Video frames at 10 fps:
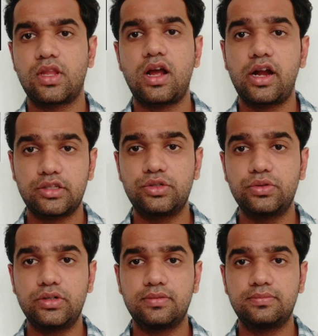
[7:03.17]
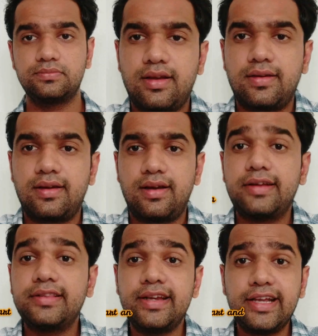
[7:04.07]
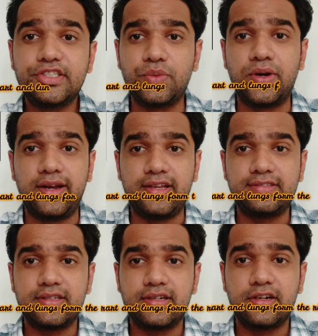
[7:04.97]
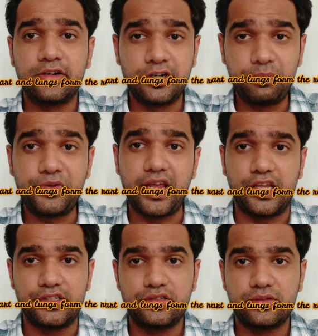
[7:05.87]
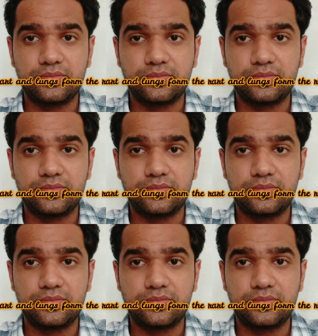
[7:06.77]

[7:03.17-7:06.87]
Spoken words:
Understood? And the next one is ribcage.